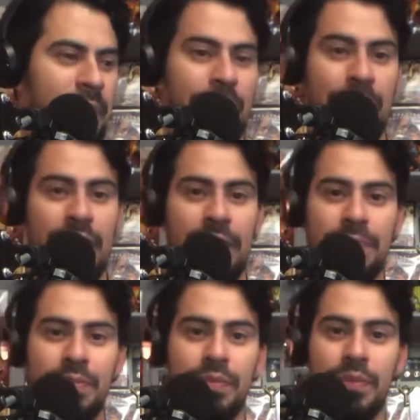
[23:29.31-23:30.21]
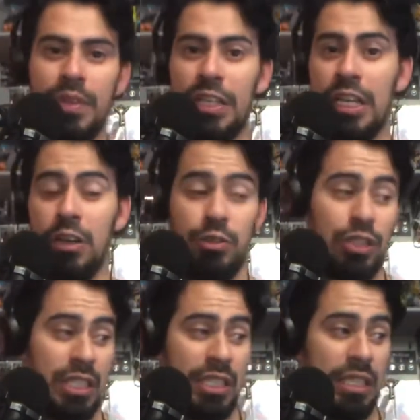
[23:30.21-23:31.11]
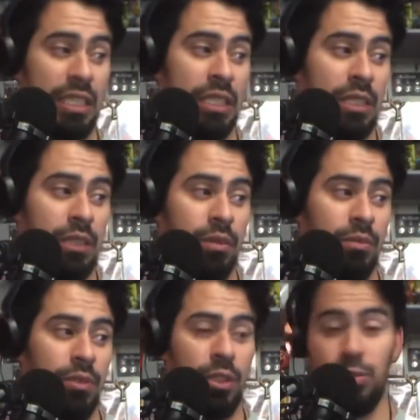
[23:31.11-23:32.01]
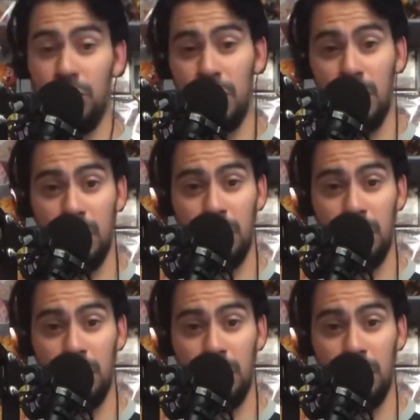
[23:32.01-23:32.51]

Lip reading: But yeah, she was good.